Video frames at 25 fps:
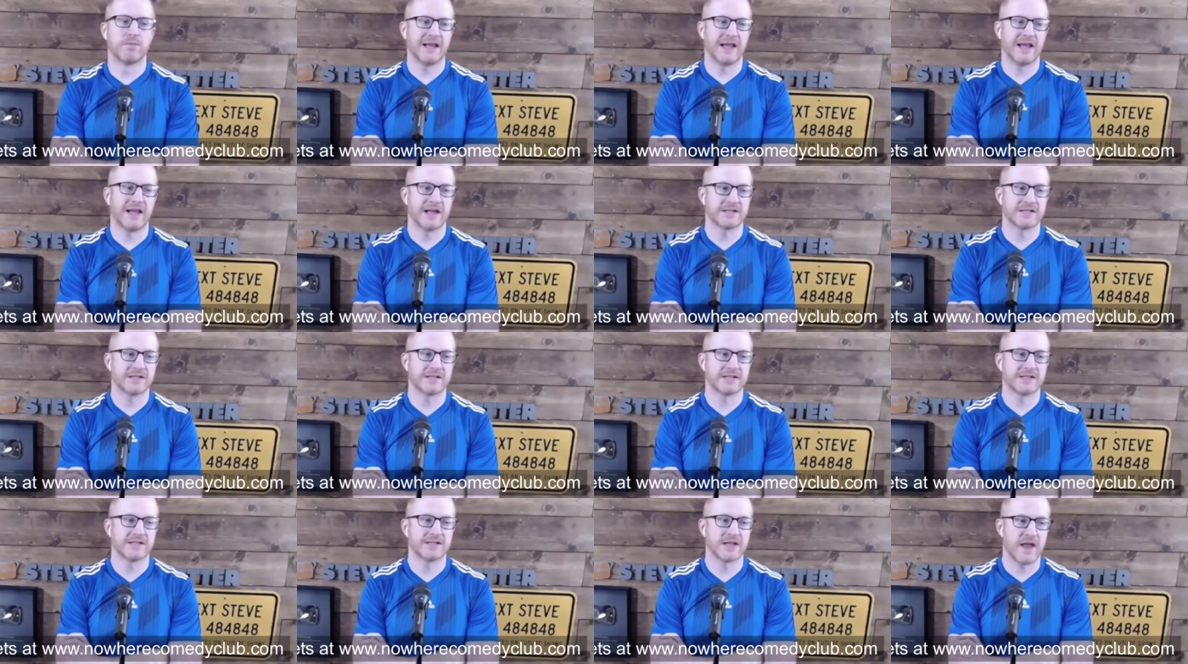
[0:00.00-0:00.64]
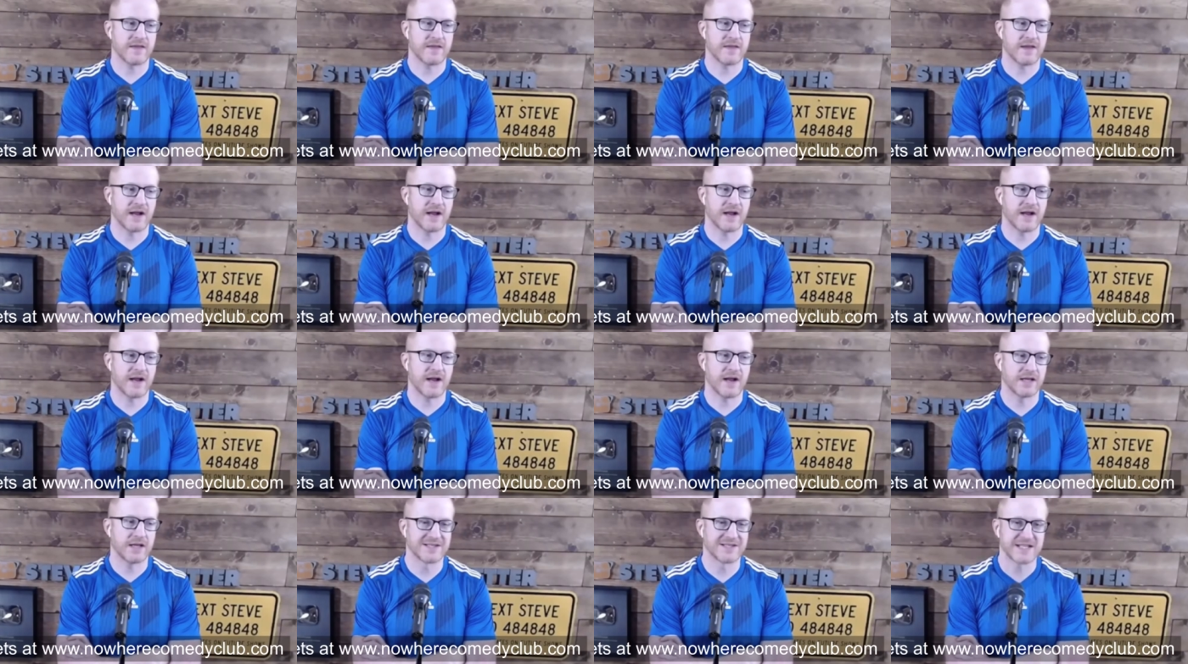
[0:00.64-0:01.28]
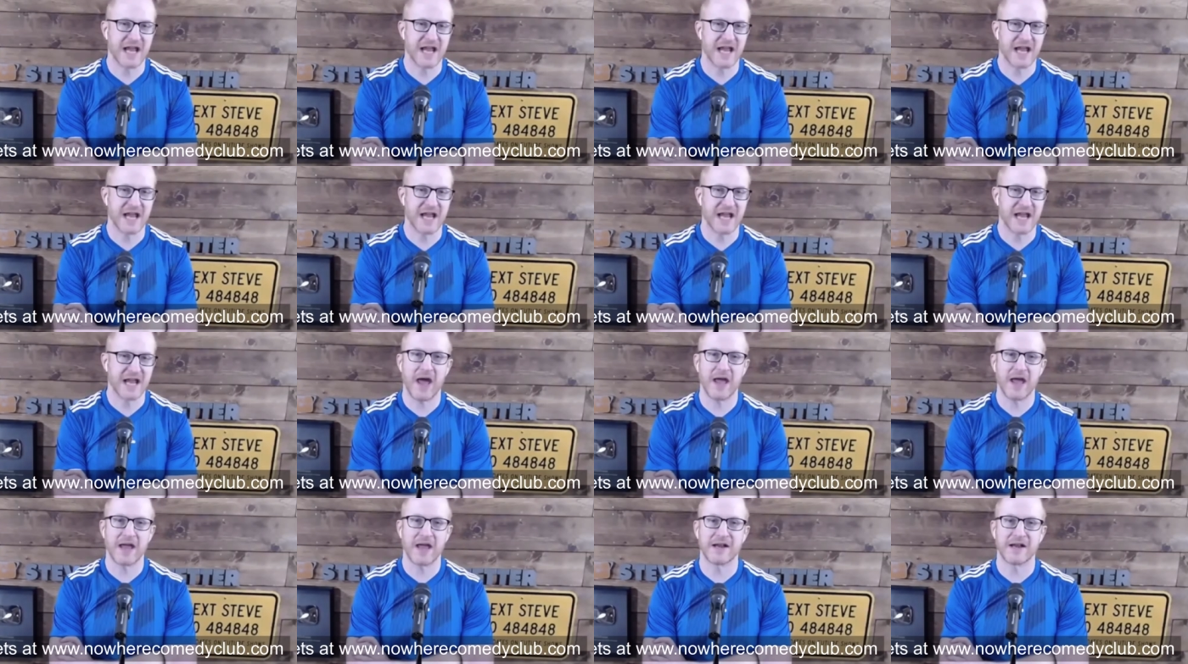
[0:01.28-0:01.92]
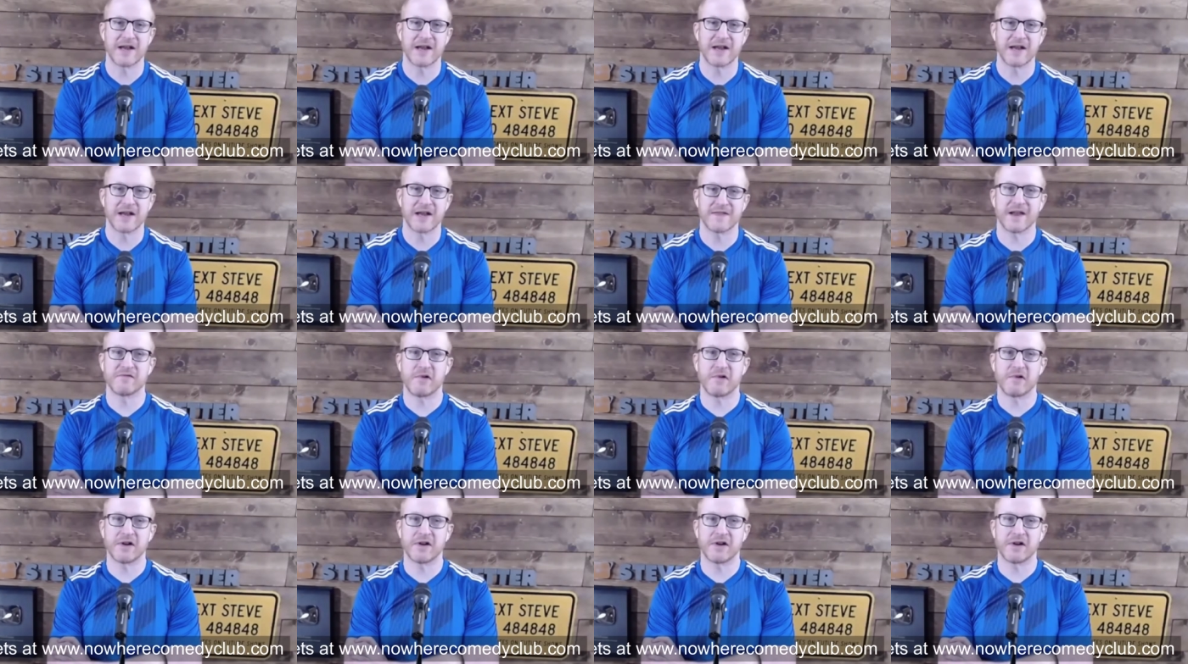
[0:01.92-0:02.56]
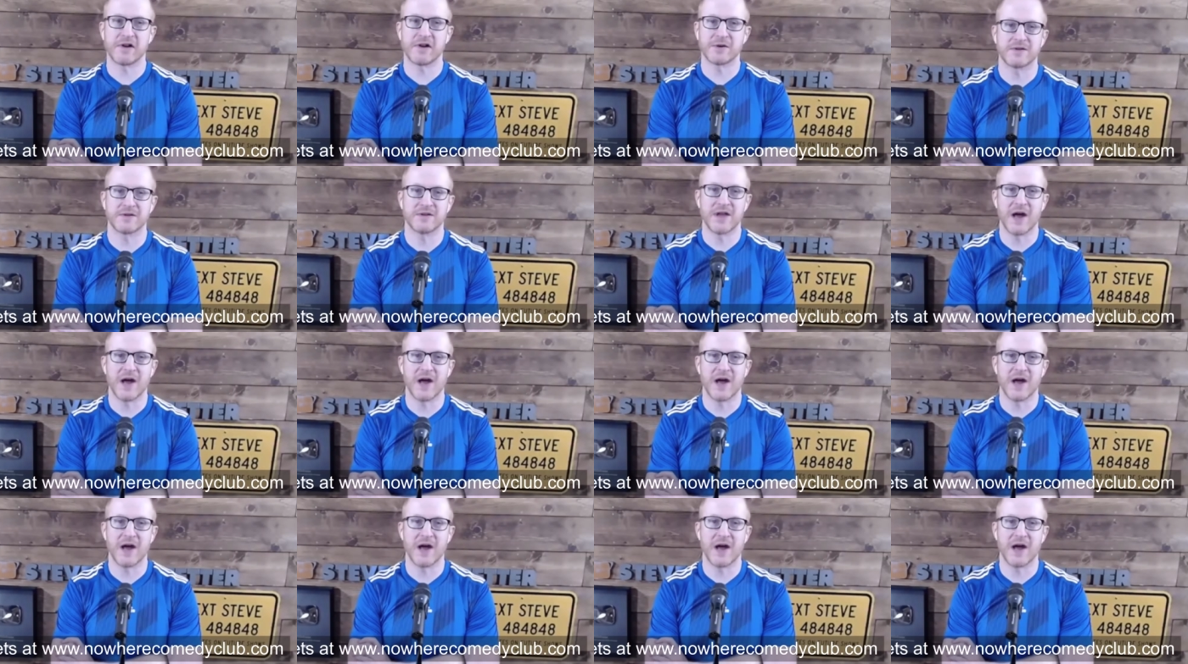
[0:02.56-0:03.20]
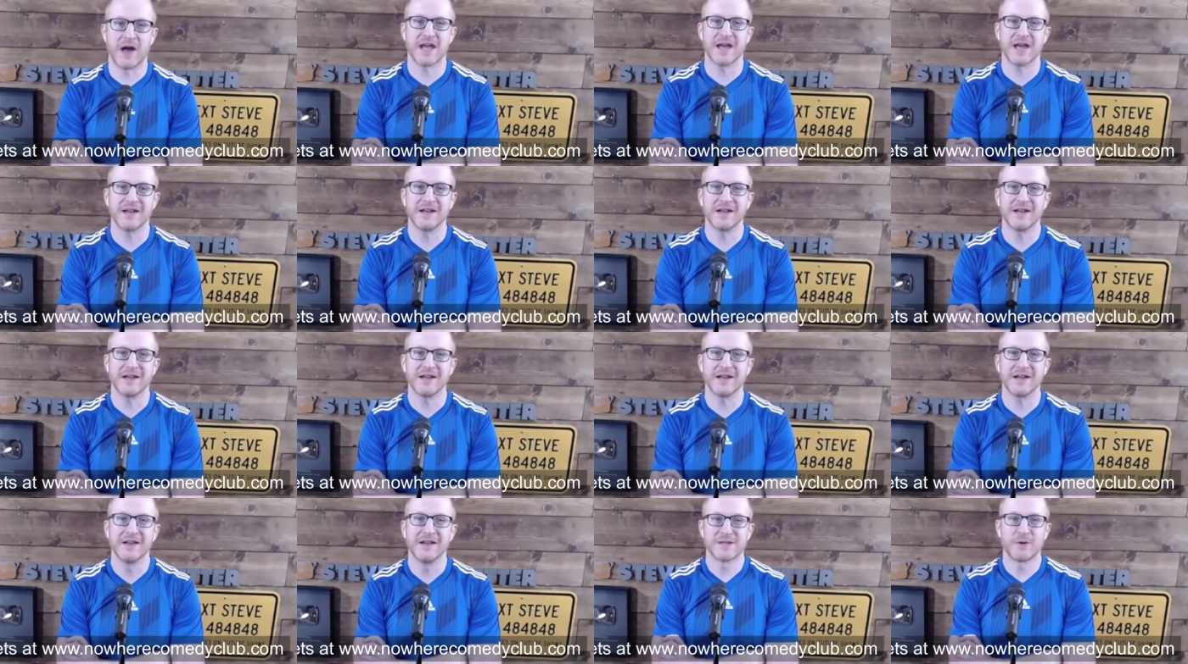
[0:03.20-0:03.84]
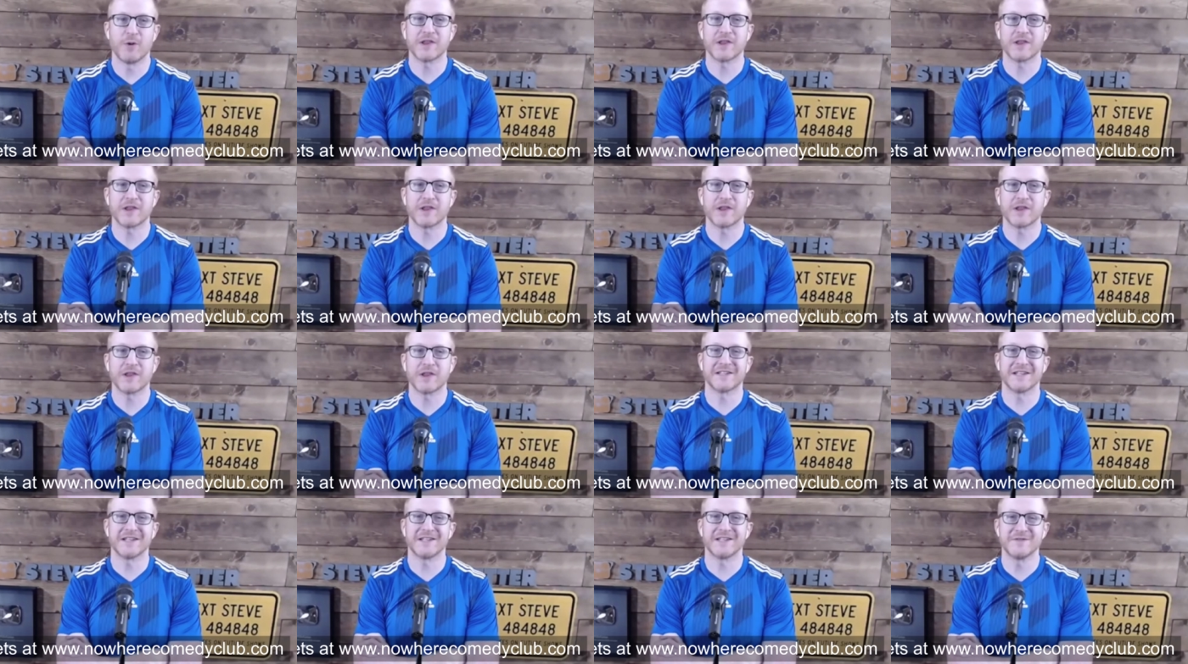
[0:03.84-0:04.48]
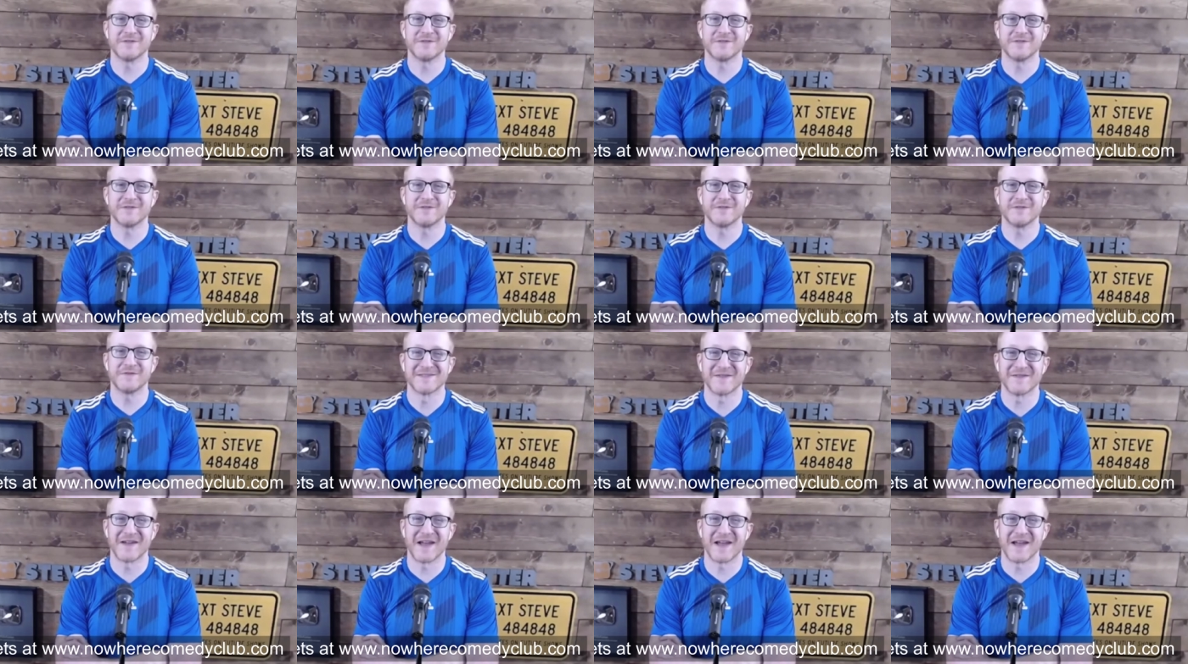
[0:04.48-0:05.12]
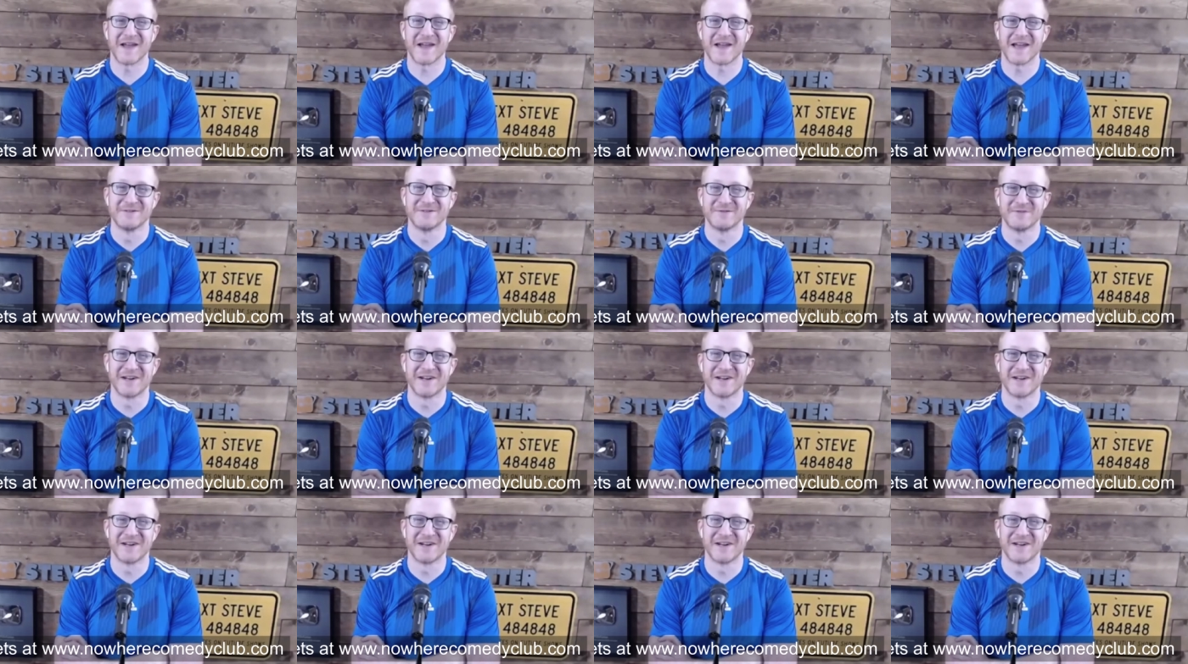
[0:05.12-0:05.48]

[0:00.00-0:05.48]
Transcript: I like to think that I could stand by anything I've written or done or said. So, what the fuck did you find, Savannah?